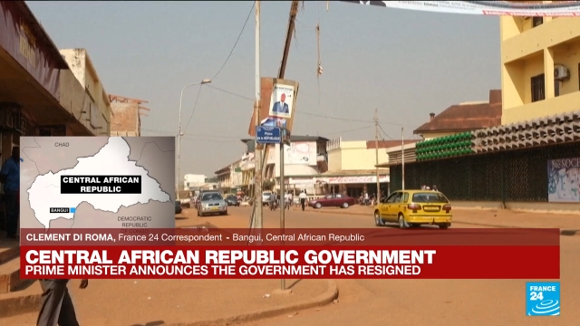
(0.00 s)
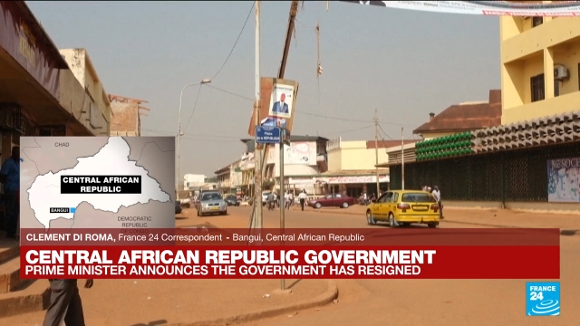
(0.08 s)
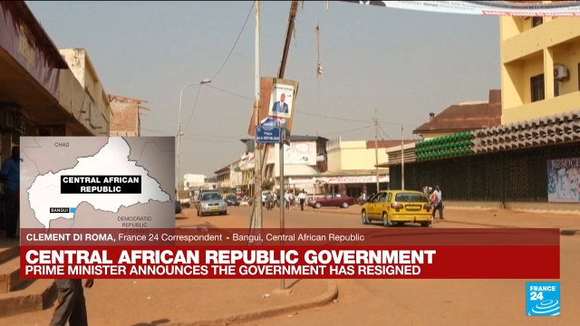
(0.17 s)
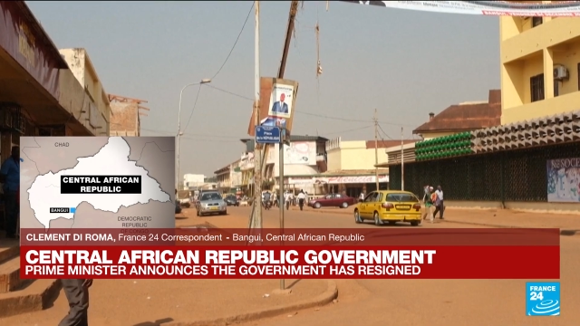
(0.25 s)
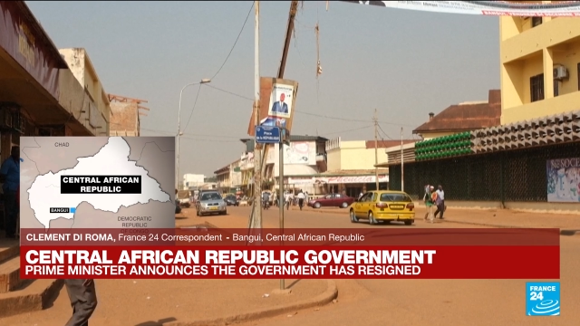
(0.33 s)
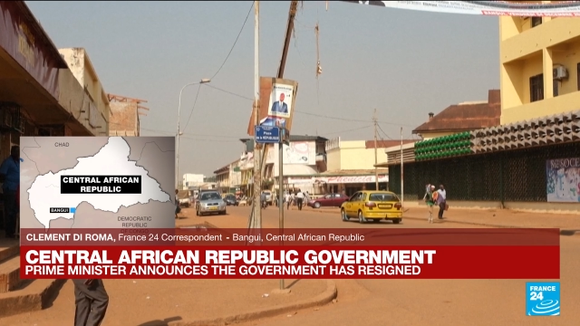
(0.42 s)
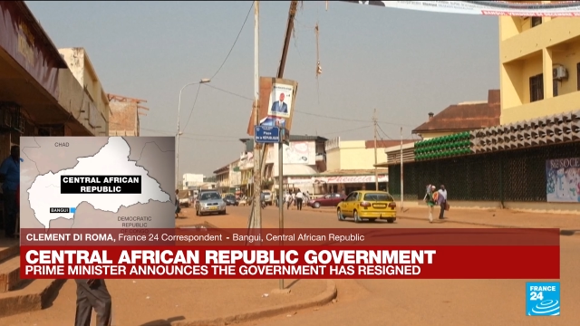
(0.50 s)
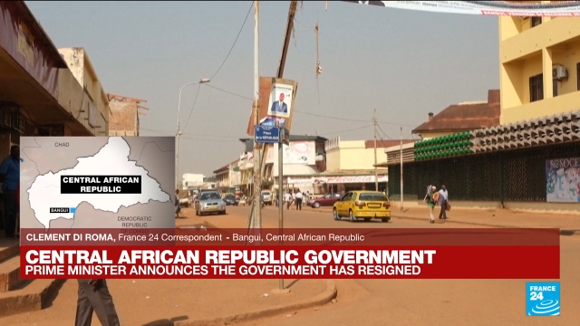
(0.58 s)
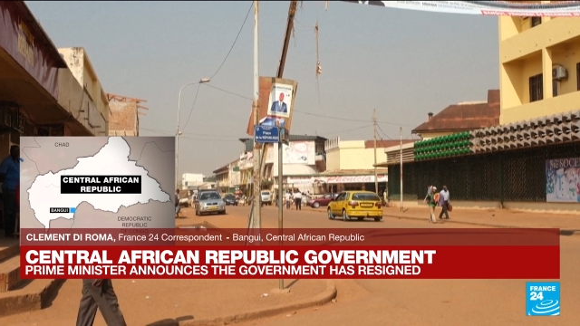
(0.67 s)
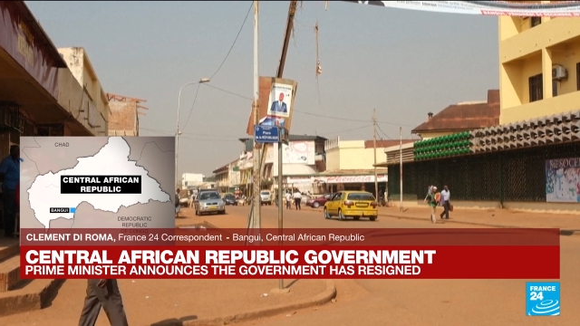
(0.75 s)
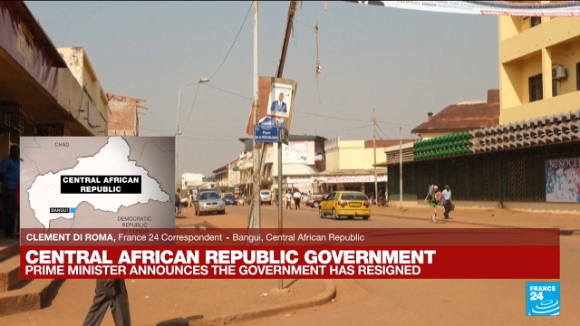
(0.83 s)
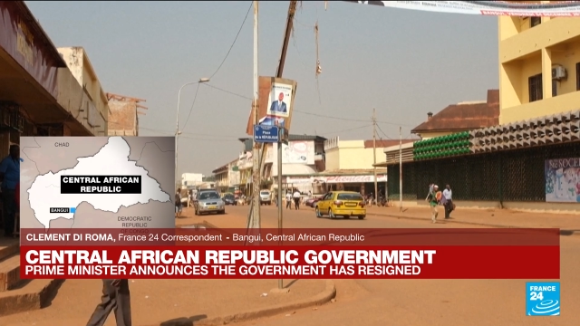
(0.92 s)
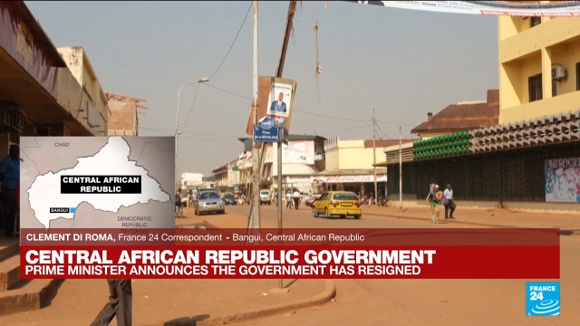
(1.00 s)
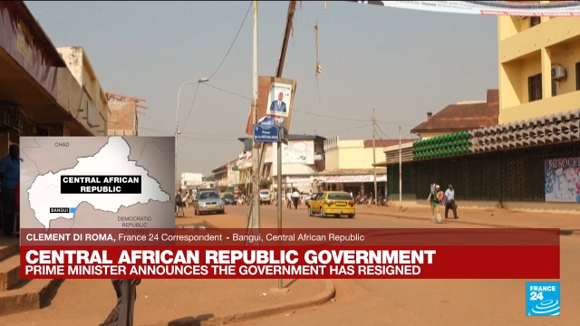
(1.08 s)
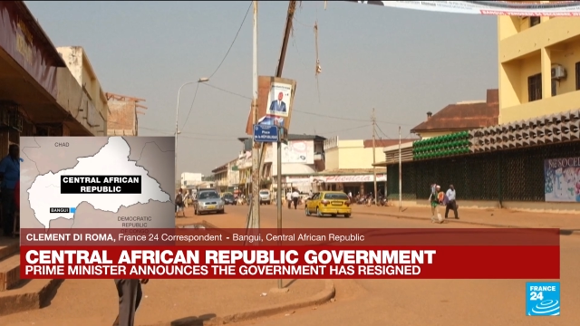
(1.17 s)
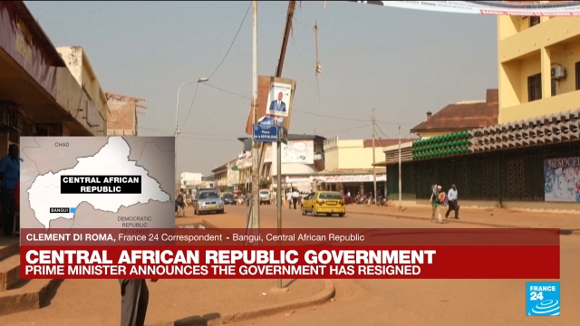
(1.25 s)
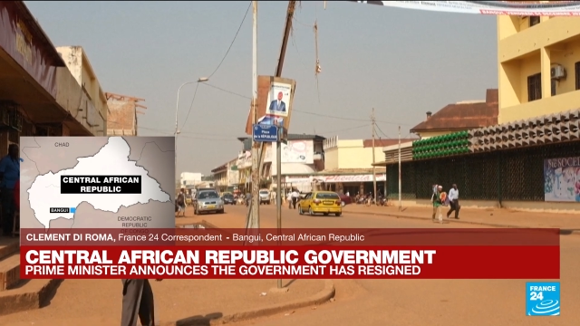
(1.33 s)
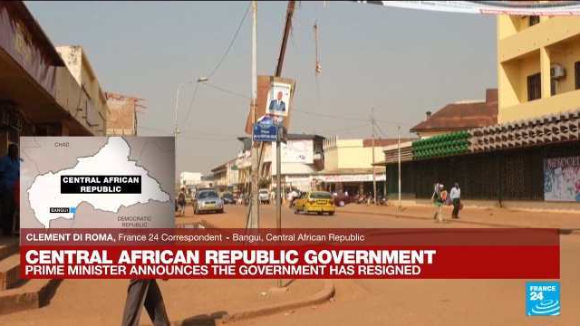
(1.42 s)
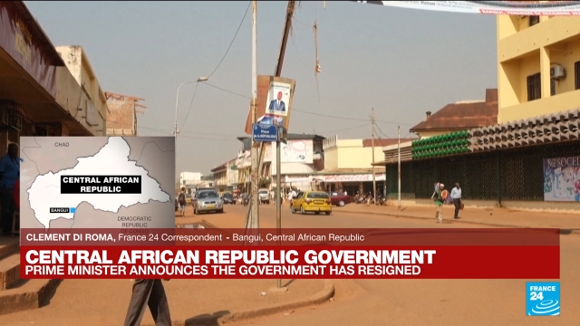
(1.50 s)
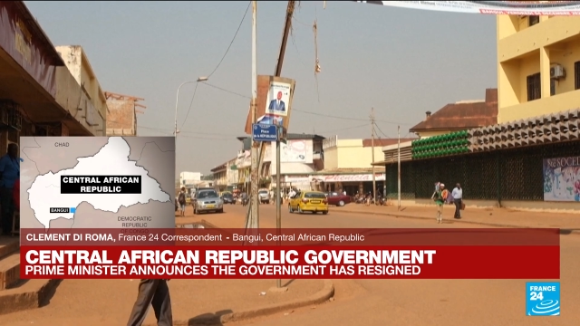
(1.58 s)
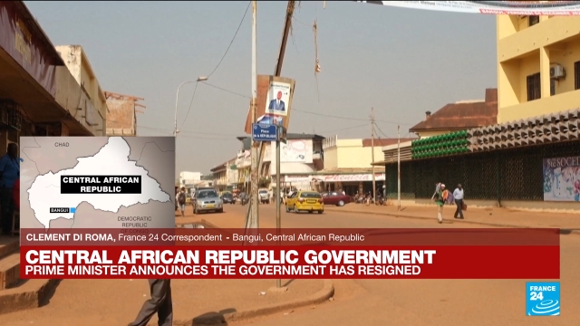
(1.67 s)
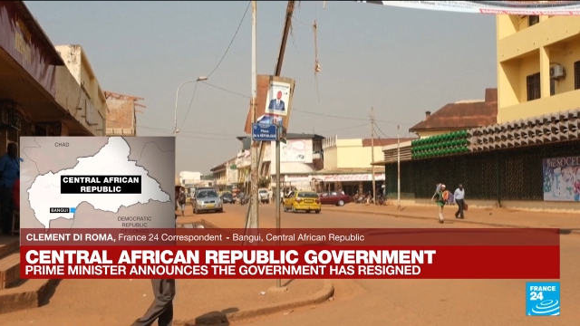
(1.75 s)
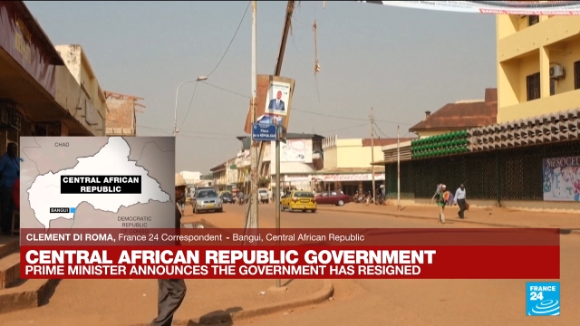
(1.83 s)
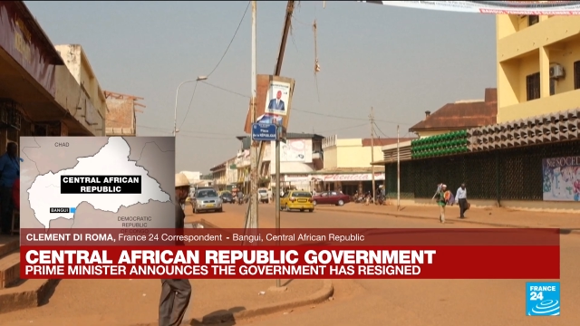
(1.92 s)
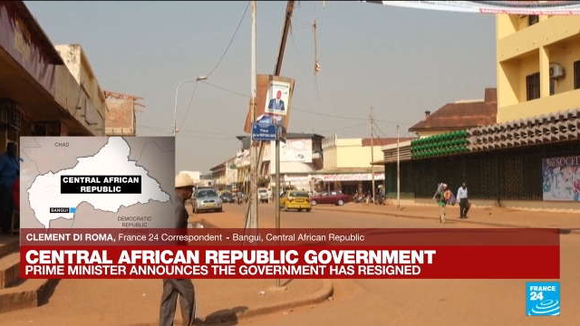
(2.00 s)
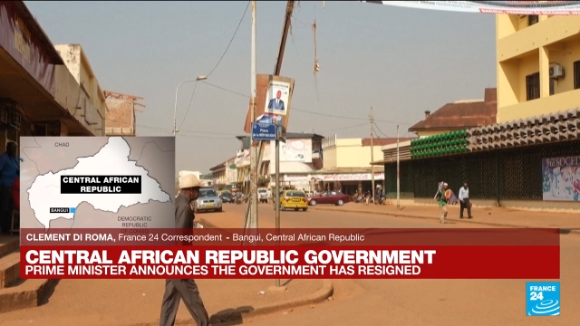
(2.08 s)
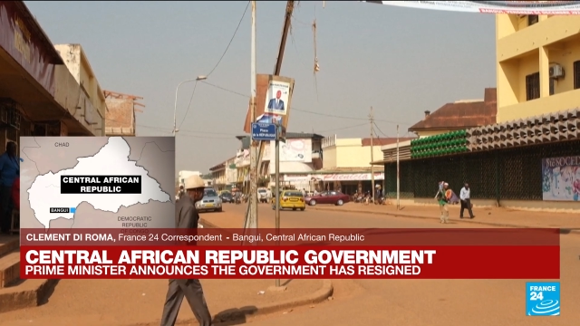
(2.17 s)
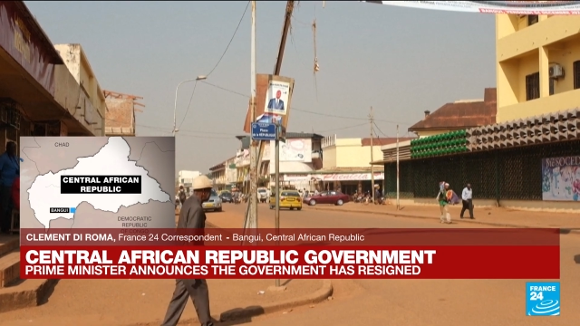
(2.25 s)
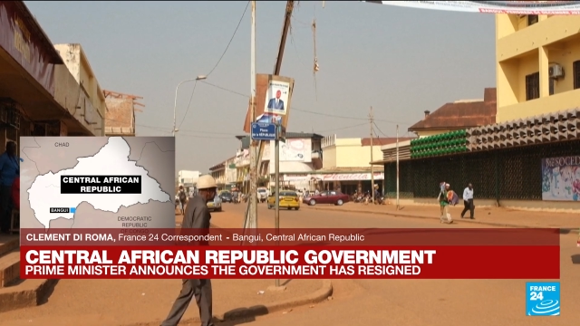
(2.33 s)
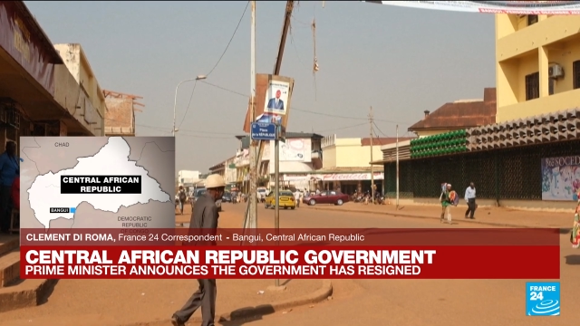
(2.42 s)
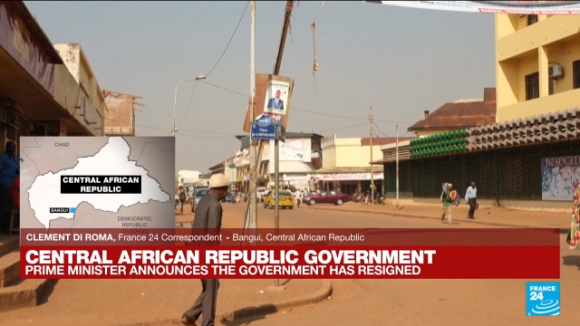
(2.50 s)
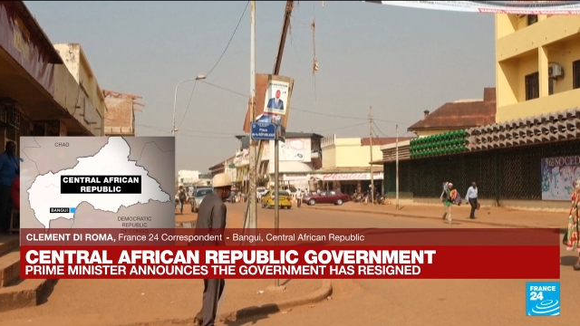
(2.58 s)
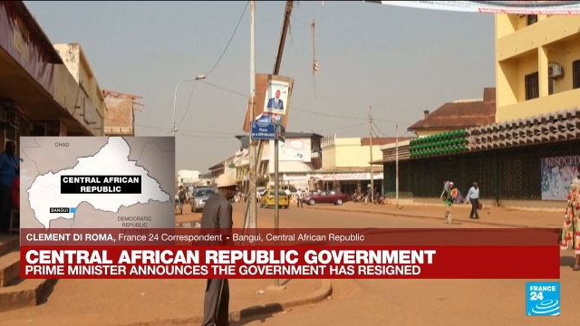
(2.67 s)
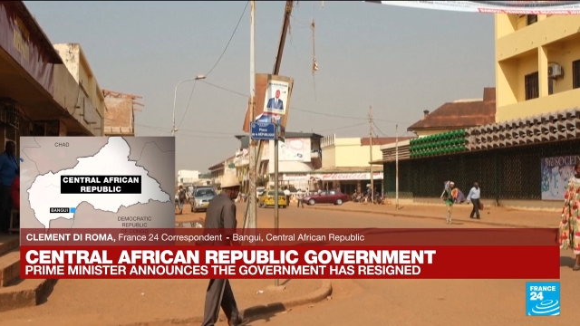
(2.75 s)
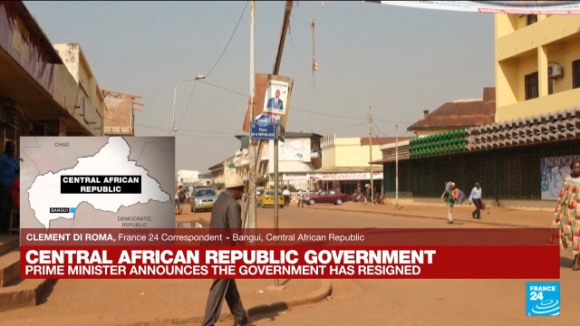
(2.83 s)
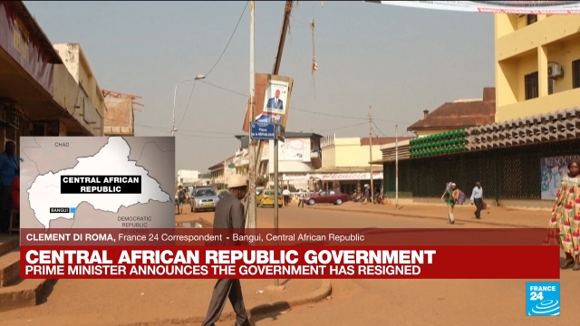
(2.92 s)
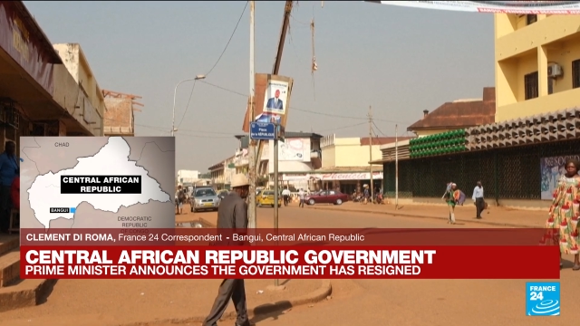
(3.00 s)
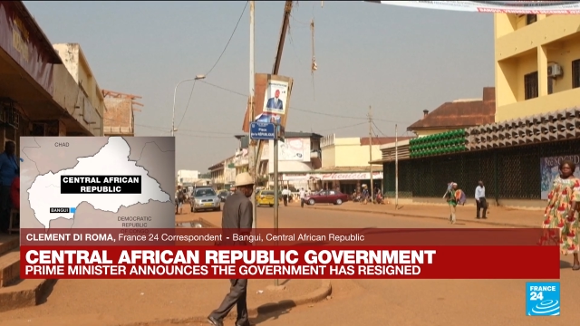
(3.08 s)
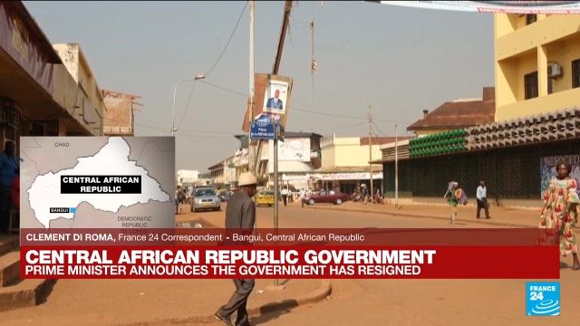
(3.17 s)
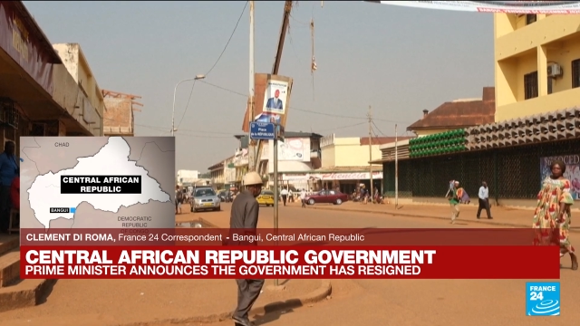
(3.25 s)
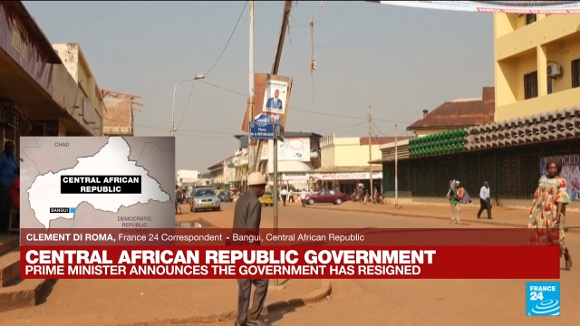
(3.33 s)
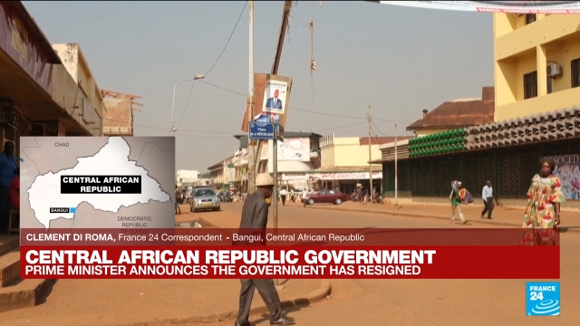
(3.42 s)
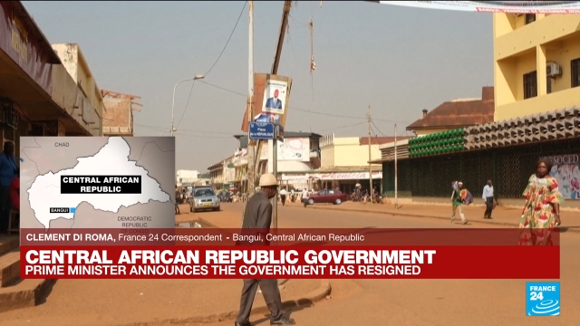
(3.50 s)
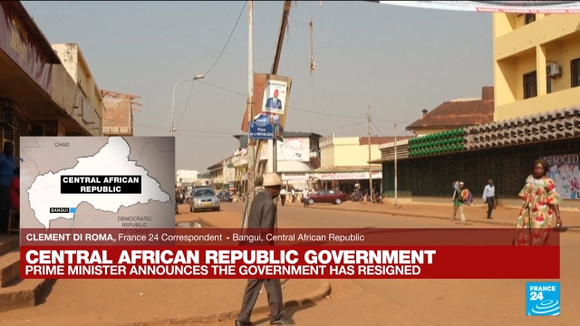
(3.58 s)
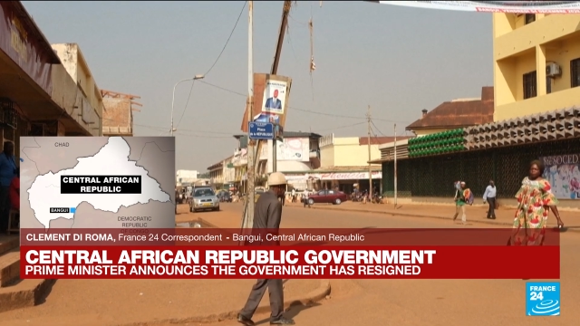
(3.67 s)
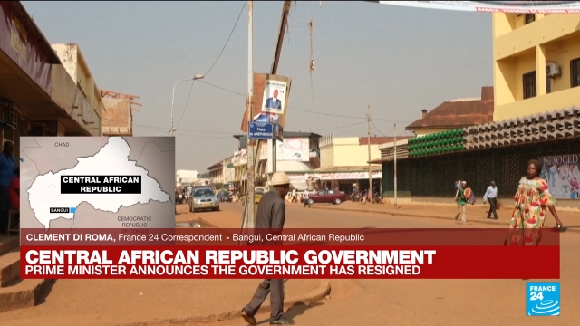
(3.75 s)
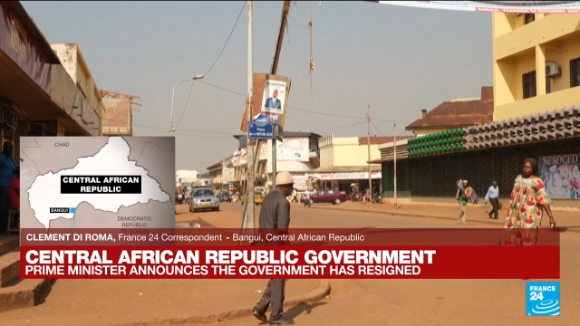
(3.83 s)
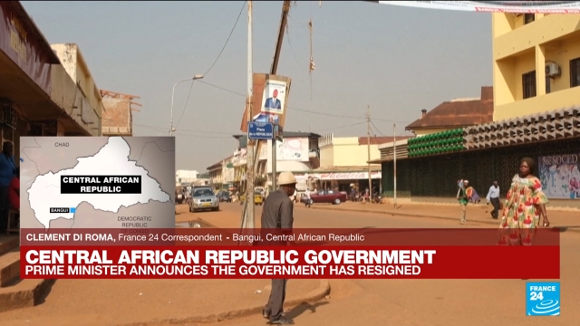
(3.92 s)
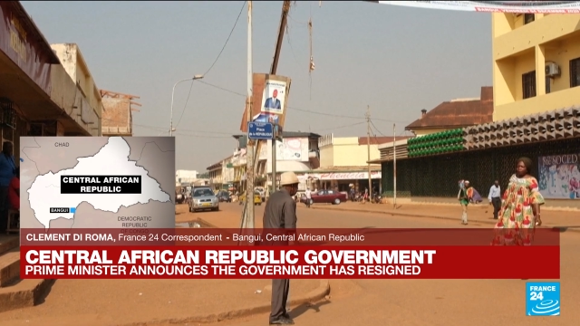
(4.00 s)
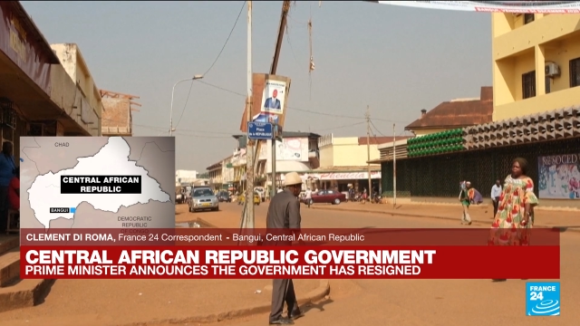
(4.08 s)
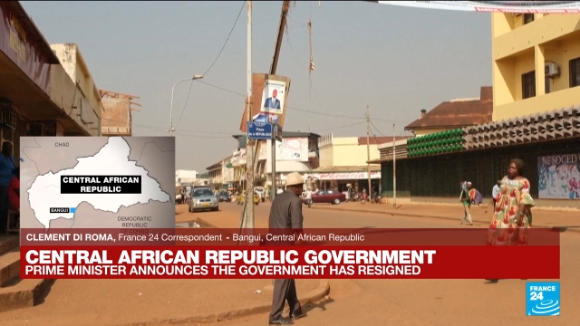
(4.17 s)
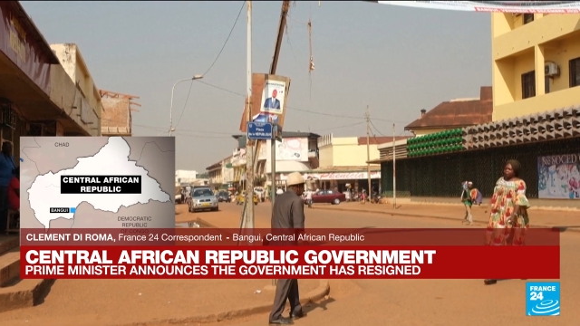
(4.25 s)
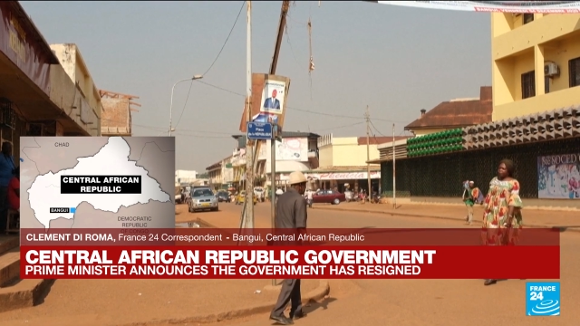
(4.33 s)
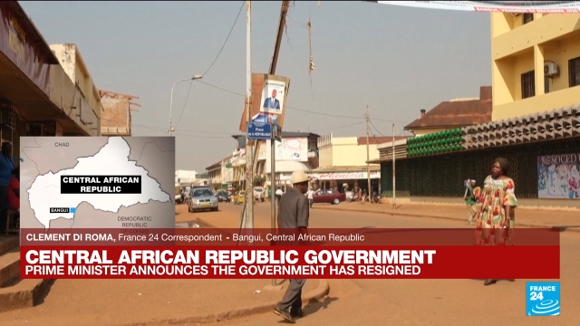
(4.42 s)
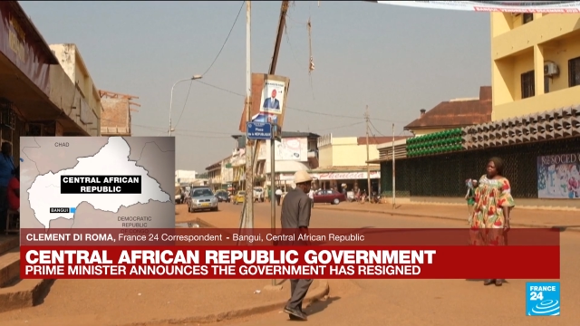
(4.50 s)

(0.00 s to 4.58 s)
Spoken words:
No face is visible, so there are no lips to read.